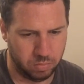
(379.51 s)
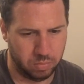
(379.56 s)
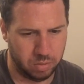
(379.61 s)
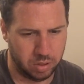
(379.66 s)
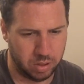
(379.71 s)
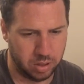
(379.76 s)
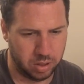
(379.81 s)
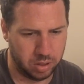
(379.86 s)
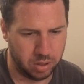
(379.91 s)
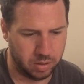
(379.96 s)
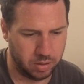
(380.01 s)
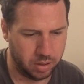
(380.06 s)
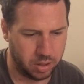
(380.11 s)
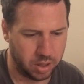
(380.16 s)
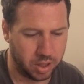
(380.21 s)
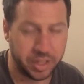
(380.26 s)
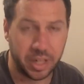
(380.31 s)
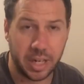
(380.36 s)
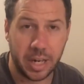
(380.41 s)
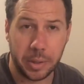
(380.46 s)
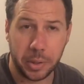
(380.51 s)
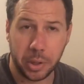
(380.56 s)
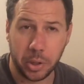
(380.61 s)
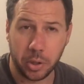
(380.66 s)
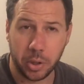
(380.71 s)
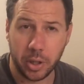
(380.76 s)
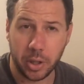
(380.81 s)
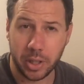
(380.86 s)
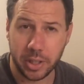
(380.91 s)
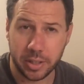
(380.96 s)
I don't know
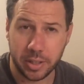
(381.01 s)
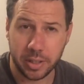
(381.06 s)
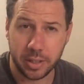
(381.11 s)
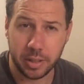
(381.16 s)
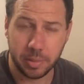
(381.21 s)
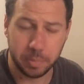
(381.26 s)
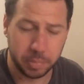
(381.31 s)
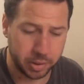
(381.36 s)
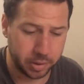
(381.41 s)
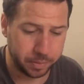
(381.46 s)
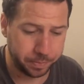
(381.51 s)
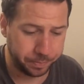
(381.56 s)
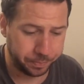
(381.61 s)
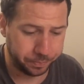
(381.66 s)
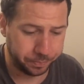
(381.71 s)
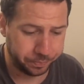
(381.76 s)
how I did, but...